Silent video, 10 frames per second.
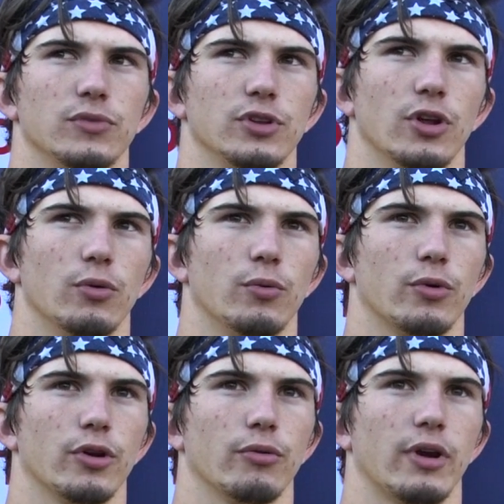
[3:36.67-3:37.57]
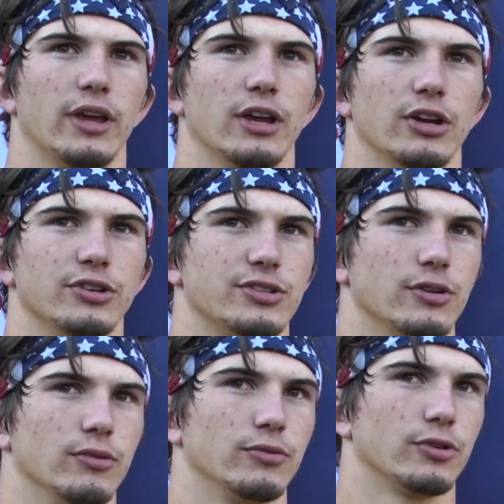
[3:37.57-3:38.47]
You know, when we're right here, you're
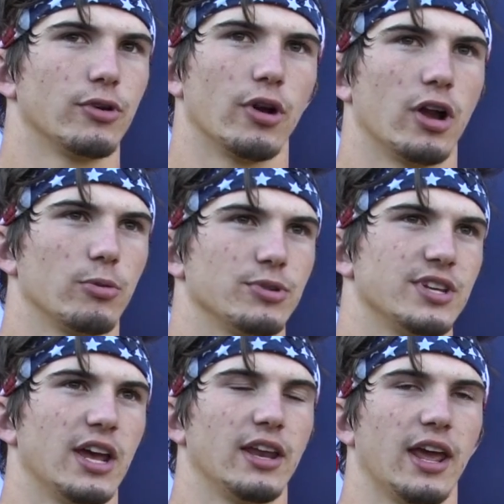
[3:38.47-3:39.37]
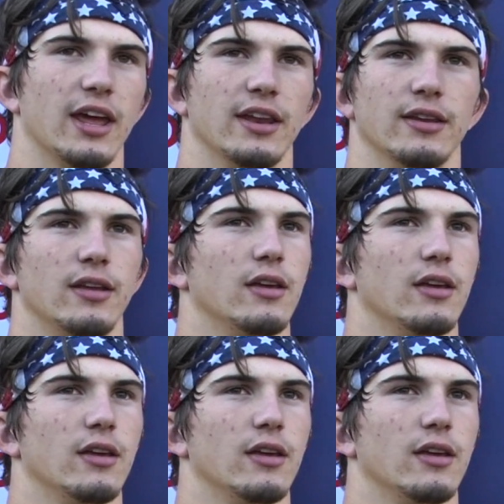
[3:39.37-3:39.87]
going 100%, and